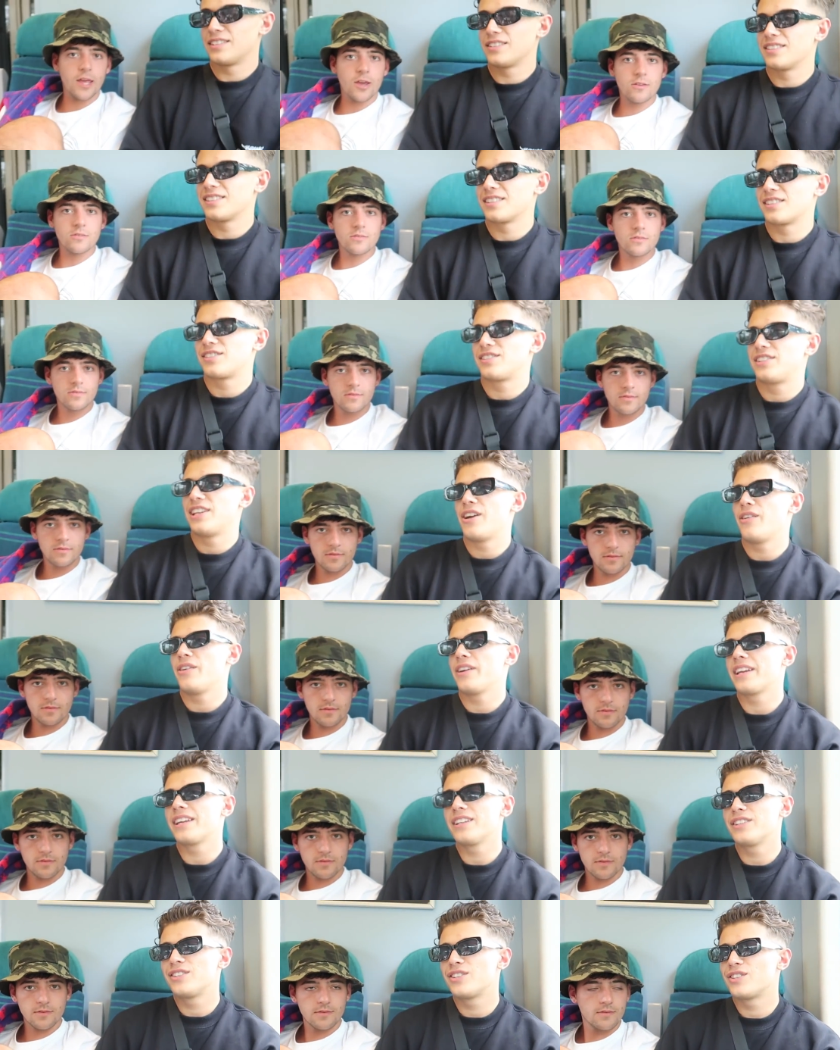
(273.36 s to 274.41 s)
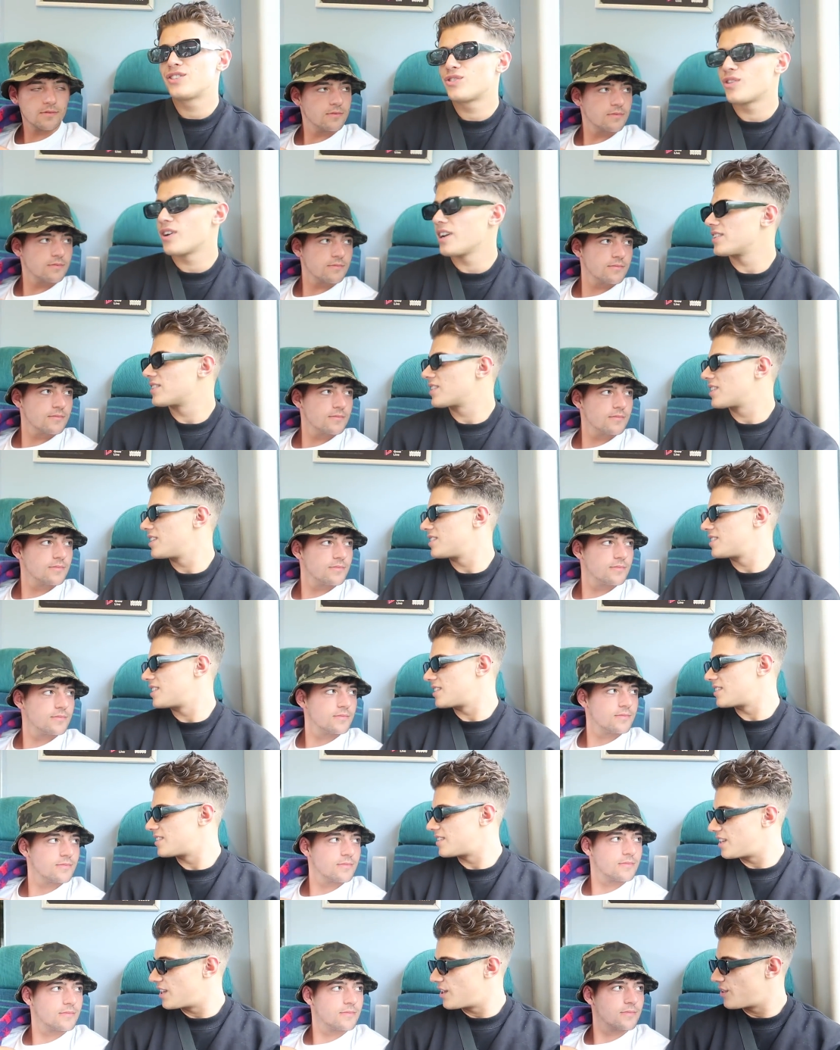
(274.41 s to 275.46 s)
Speaker 1: like, staring at your dress
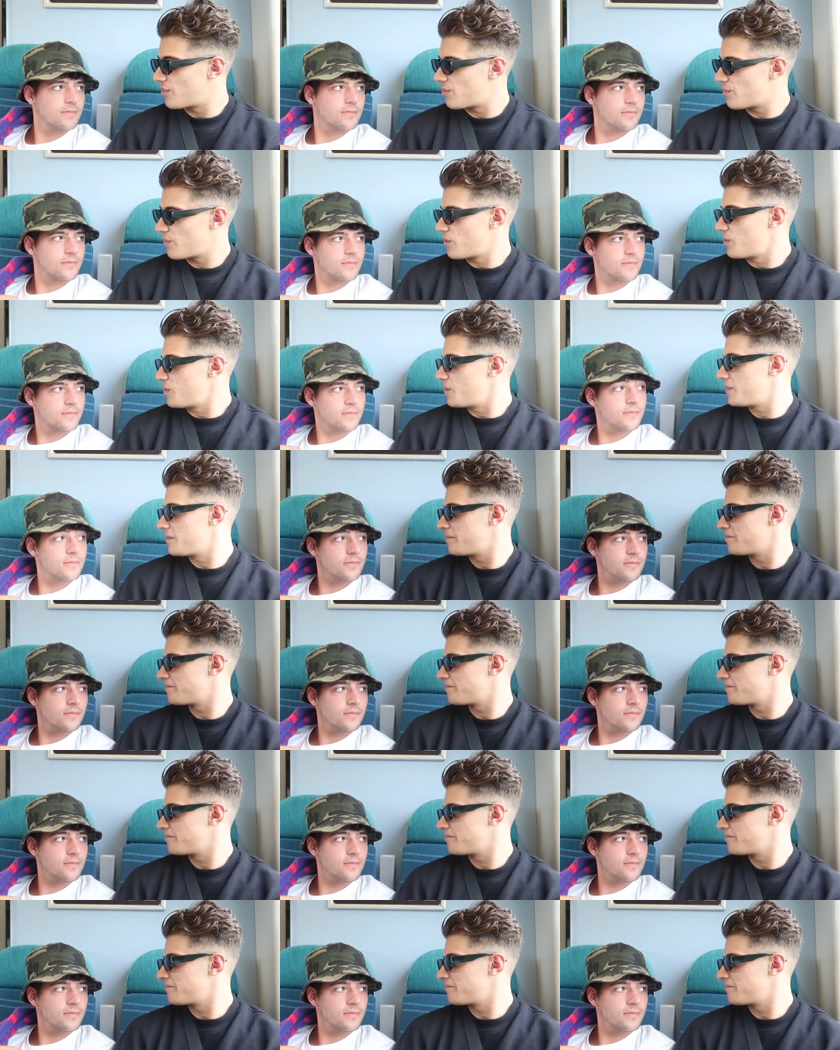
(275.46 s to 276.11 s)
because it's see-through.